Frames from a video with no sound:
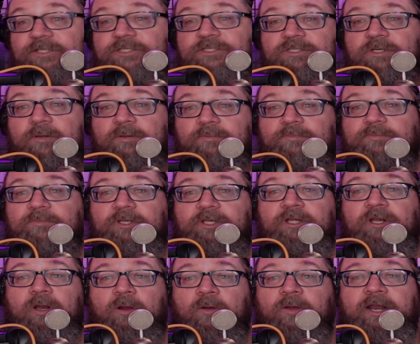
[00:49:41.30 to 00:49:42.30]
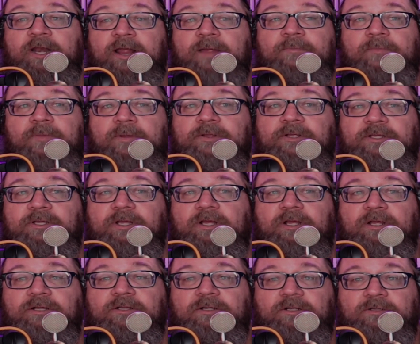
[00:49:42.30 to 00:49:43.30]
So, and I'm
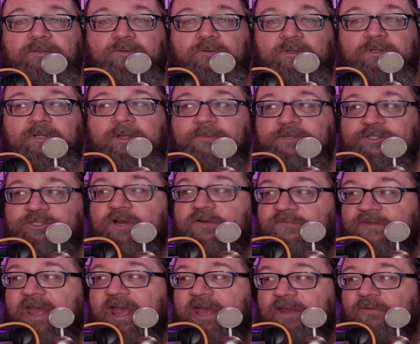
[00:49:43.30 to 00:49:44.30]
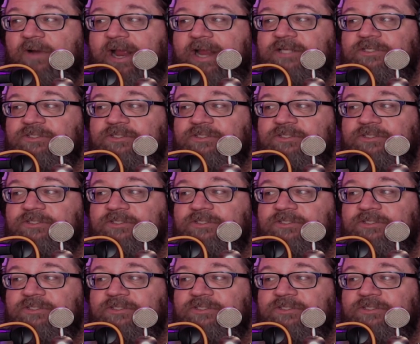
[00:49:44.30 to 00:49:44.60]
a turf head, right?